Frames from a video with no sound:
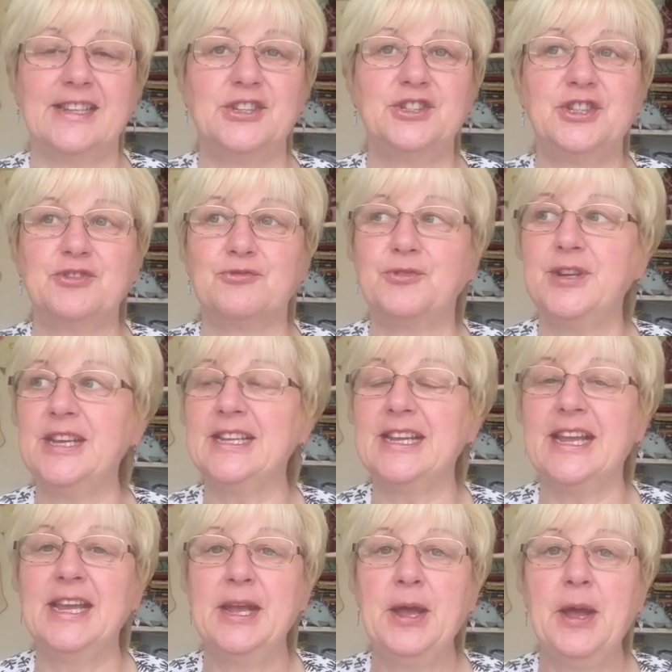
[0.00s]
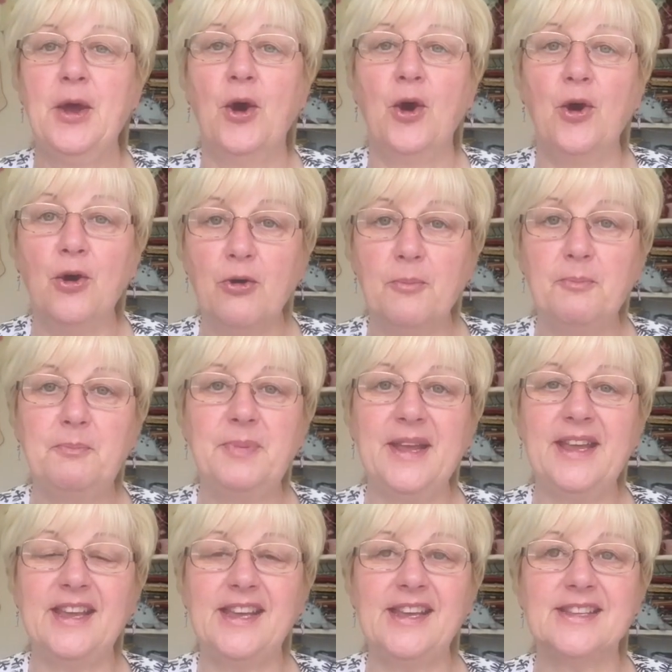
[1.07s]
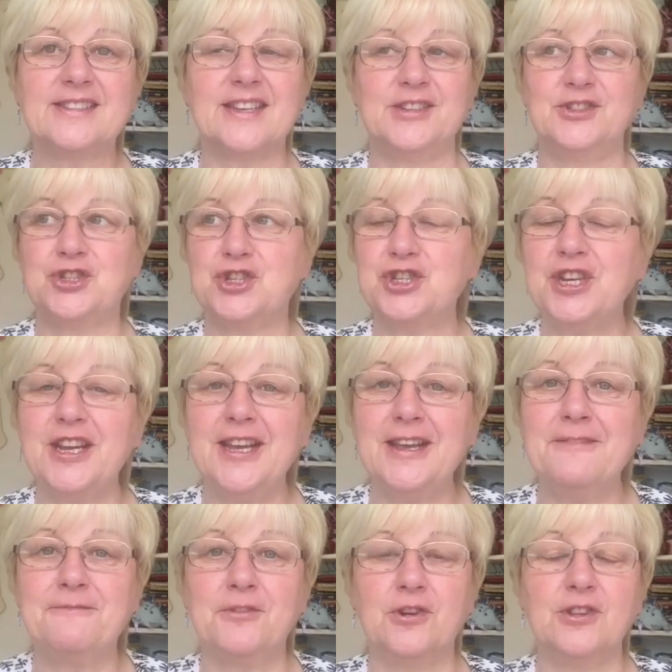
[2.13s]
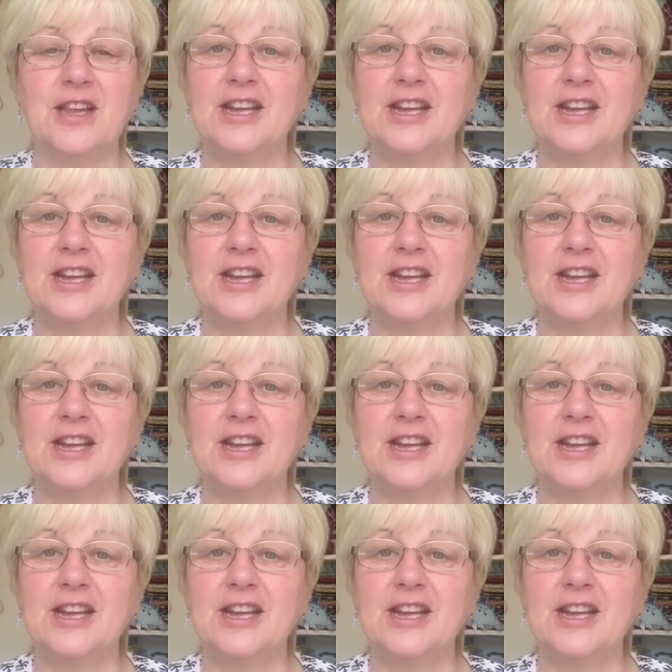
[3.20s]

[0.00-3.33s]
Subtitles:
She's really upbeat and cheerful,